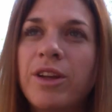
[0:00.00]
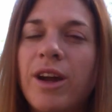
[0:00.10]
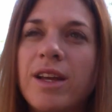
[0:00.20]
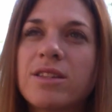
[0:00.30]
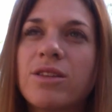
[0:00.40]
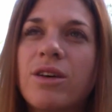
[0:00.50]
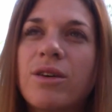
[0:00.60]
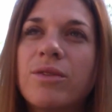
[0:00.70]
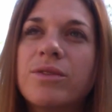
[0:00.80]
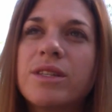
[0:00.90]
your eyes
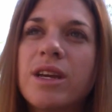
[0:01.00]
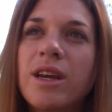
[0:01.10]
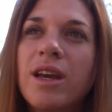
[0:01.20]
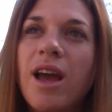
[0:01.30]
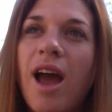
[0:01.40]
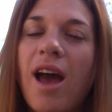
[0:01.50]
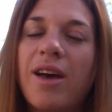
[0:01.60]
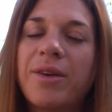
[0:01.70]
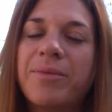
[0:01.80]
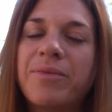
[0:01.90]
closed,
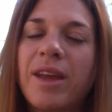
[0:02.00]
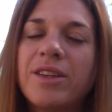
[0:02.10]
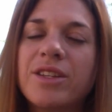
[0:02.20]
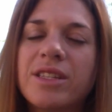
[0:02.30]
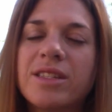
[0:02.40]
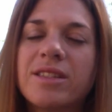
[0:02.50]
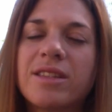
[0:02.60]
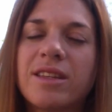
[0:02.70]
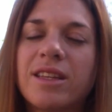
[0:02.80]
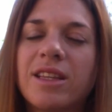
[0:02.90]
and just
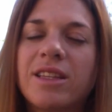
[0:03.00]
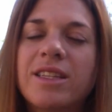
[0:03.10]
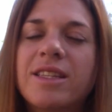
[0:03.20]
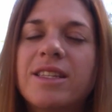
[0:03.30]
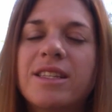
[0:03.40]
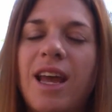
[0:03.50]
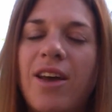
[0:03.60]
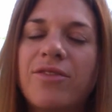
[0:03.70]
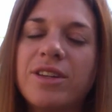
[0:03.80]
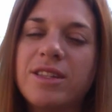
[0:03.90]
listen to
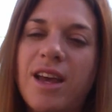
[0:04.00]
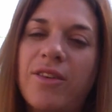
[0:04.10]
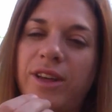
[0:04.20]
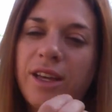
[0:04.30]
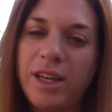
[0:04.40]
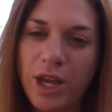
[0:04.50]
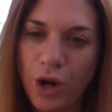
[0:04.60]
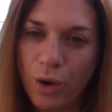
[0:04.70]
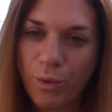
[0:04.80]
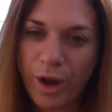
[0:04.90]
every sound I could
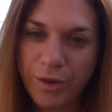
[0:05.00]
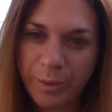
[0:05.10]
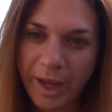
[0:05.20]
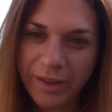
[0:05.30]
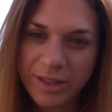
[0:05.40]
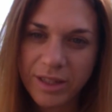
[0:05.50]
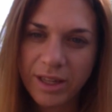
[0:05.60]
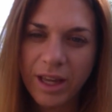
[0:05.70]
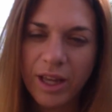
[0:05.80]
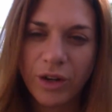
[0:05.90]
hear around me
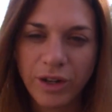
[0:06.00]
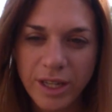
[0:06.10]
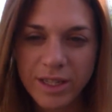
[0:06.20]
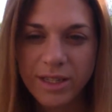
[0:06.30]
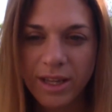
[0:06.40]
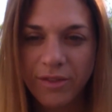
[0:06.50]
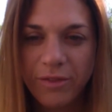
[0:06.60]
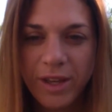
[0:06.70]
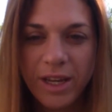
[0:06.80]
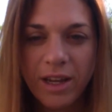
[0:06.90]
to increase and
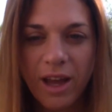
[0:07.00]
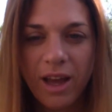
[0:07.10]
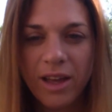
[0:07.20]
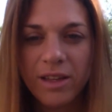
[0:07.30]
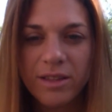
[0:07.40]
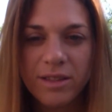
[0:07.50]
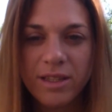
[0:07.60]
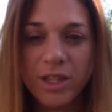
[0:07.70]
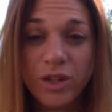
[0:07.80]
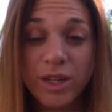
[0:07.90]
feed
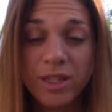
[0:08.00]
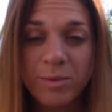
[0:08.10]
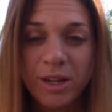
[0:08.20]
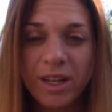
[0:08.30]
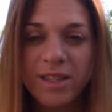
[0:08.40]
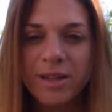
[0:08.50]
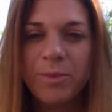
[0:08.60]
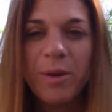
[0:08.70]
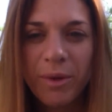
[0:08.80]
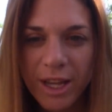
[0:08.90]
sensory experience. And
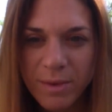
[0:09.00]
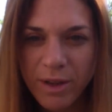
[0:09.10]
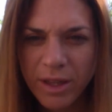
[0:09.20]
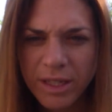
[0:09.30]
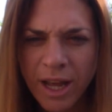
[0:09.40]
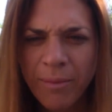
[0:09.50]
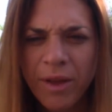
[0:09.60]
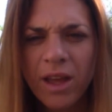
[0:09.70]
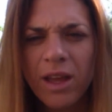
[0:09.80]
people ask me all the time,